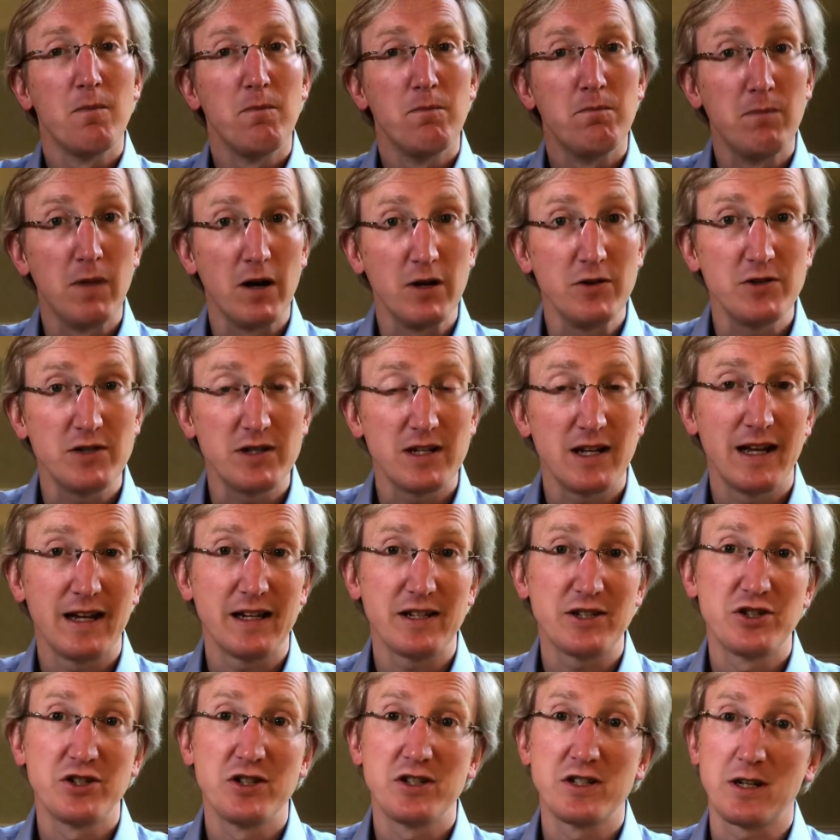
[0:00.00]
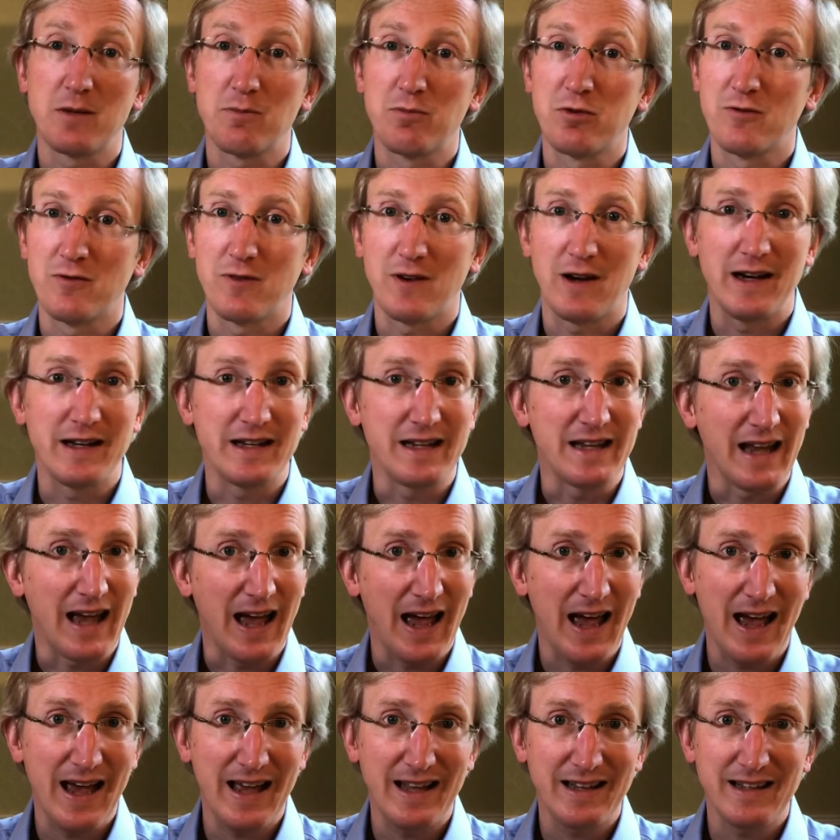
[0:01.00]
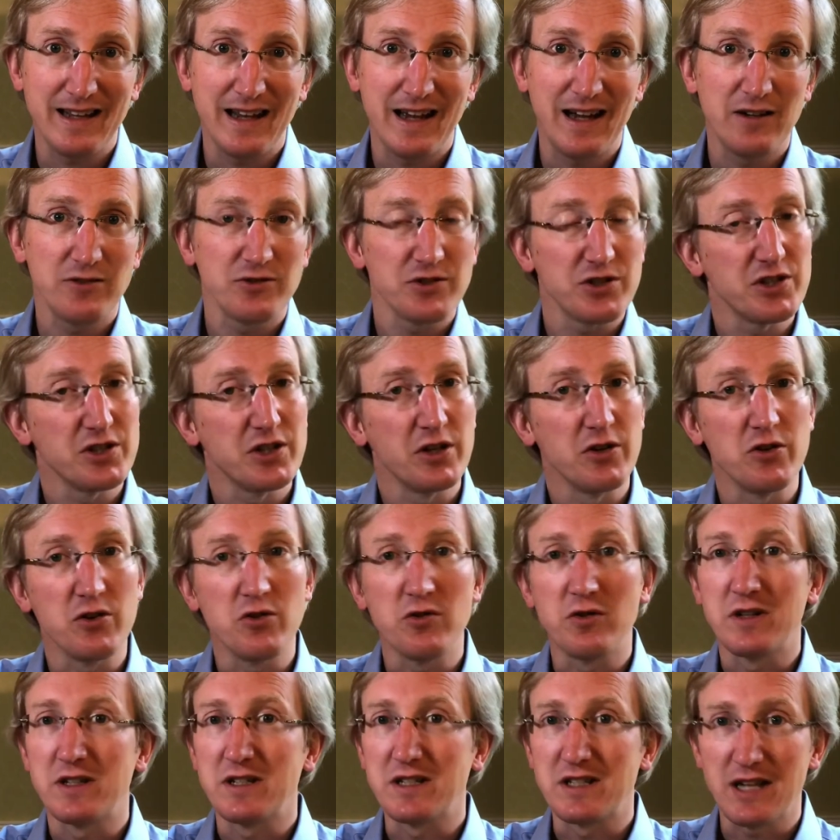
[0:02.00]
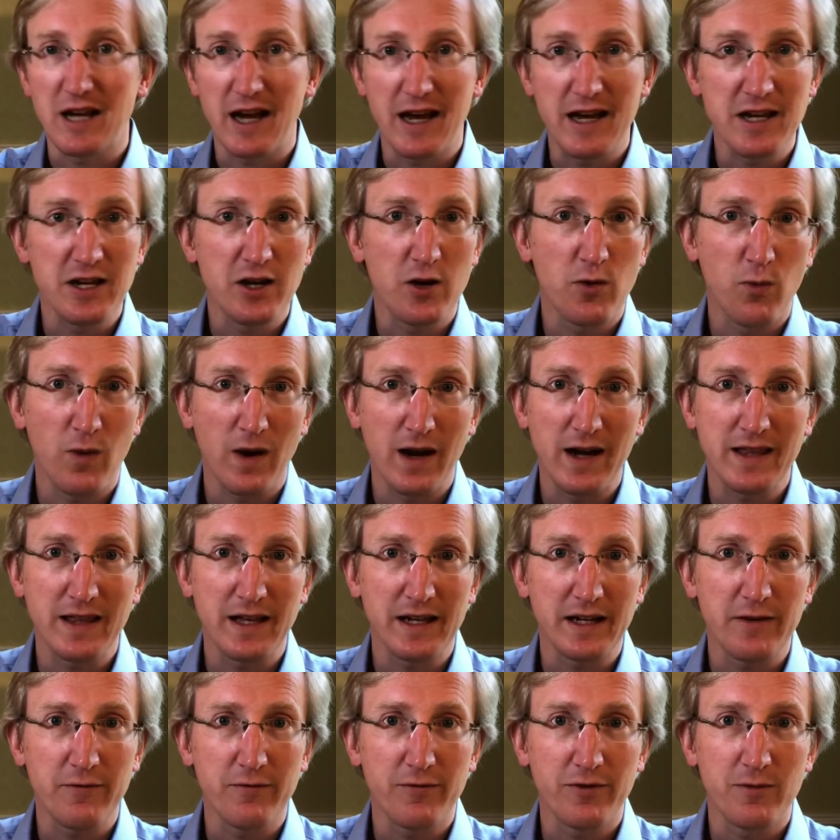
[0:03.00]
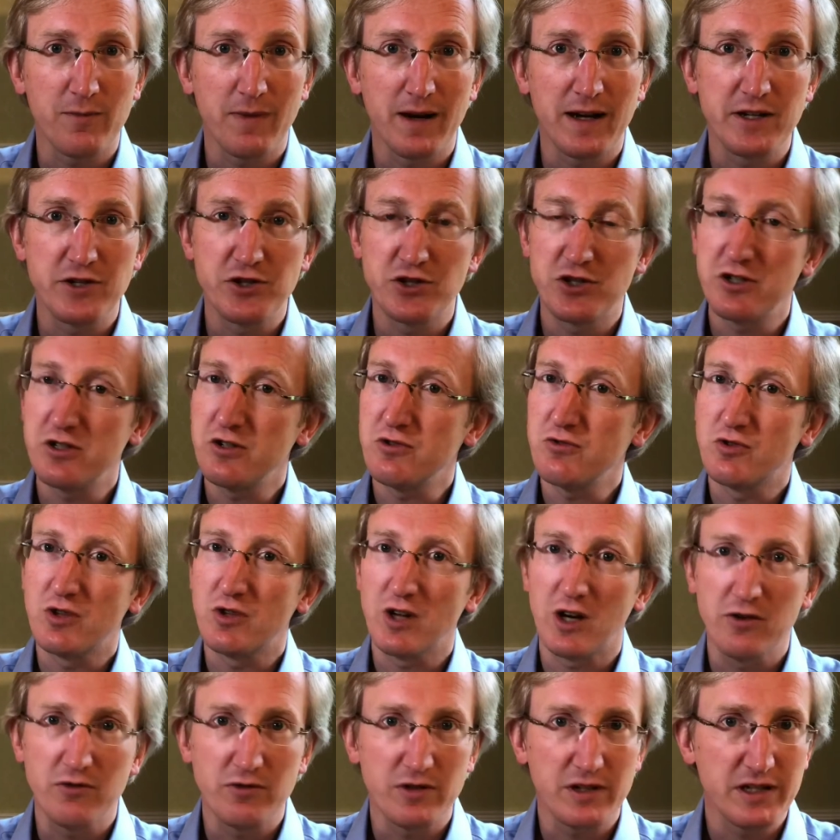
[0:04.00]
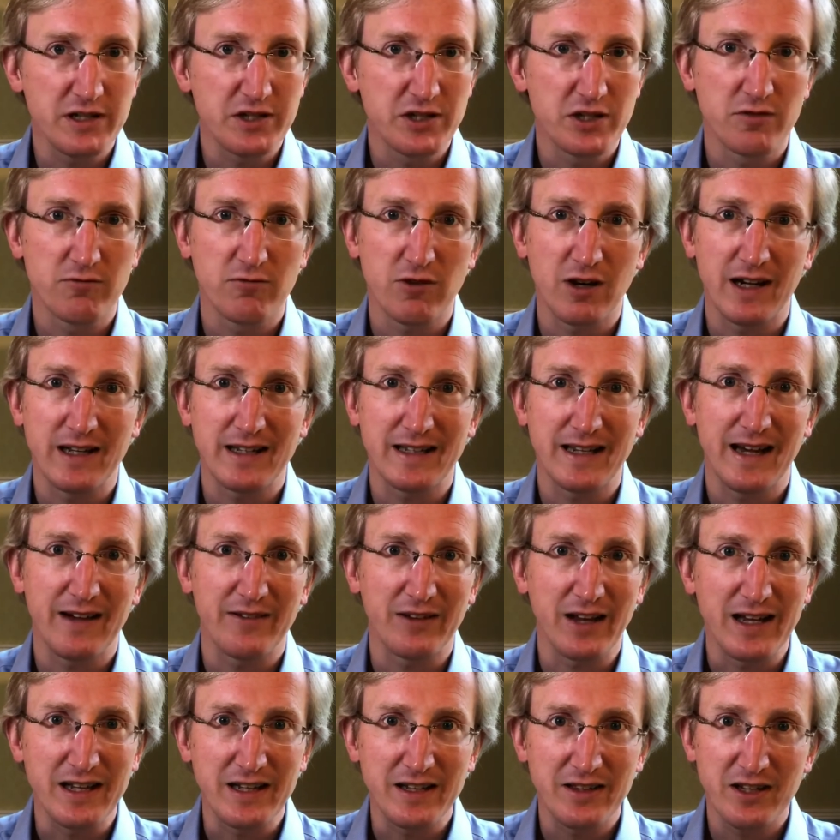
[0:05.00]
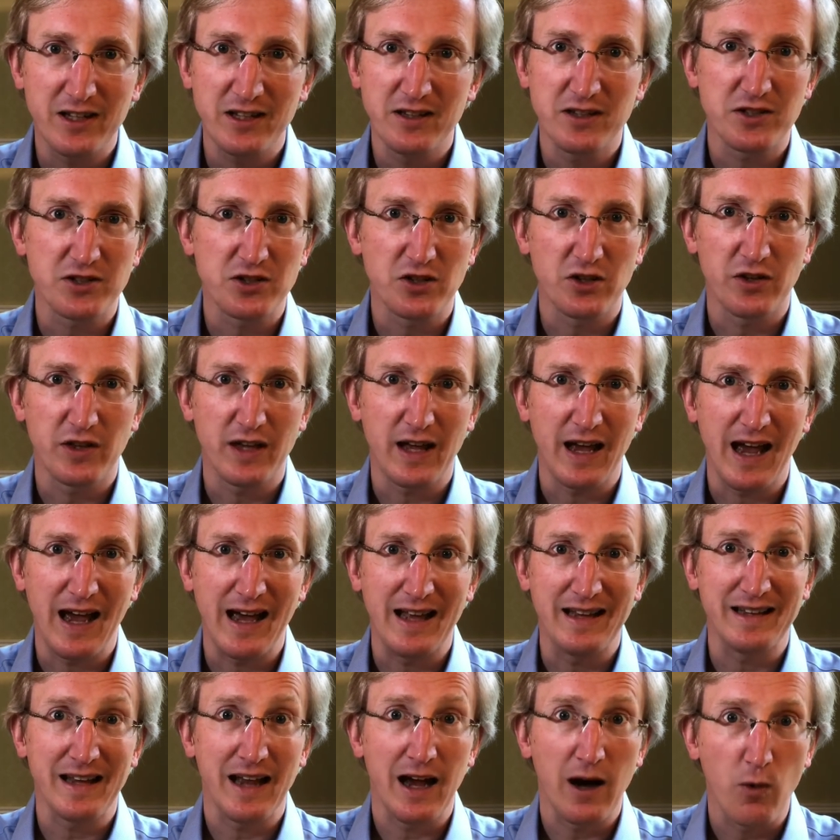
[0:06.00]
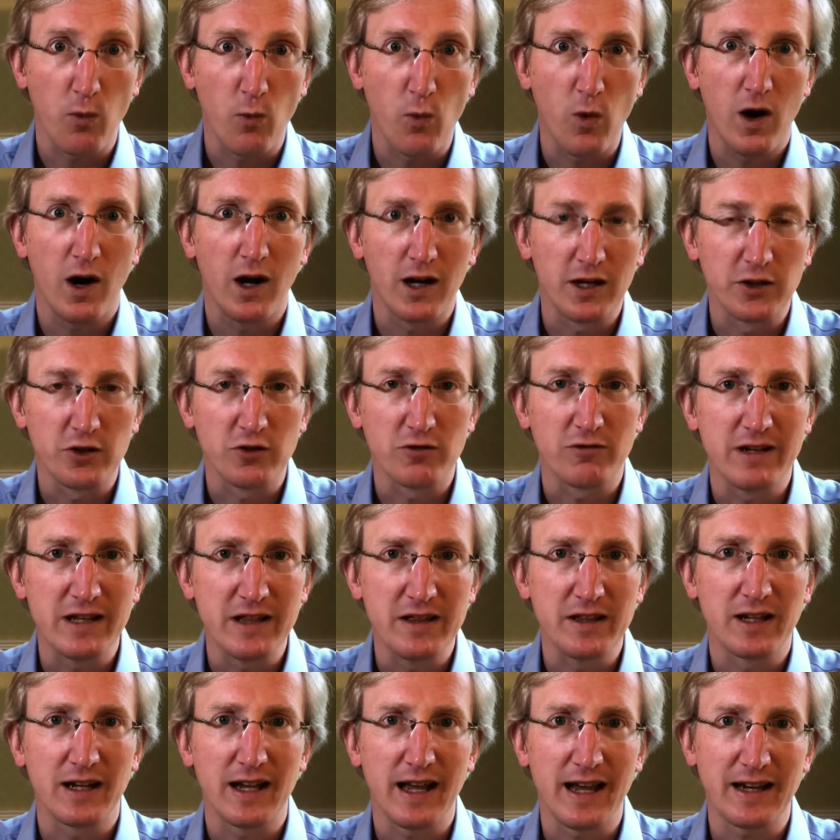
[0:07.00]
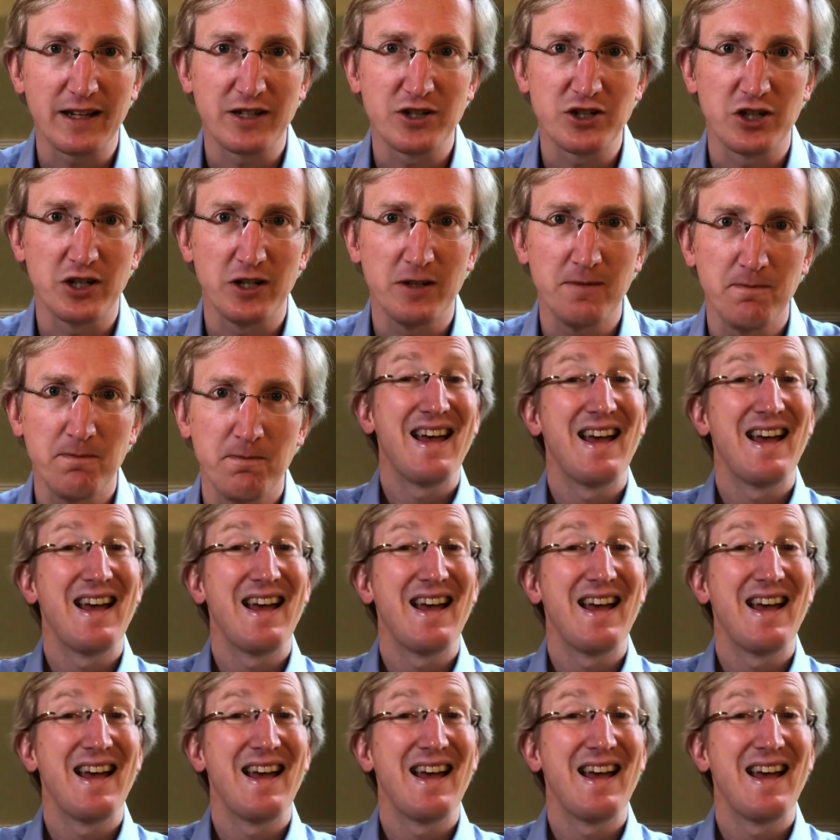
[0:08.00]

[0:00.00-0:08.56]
Most lectures are providing handouts, so you can take away that information. You don't need to write down anything that's on the handout while you're in the lecture.